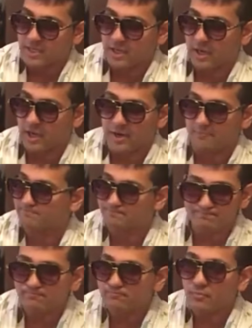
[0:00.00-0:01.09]
Um,
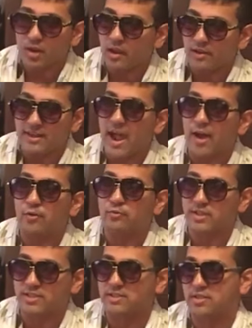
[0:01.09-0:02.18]
now
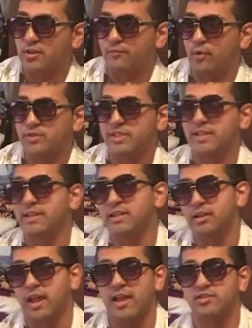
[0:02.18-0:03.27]
this is unfortunately leading
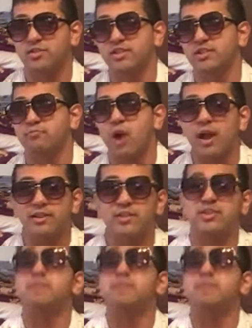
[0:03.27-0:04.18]
to cancellation of Brock Lesnar,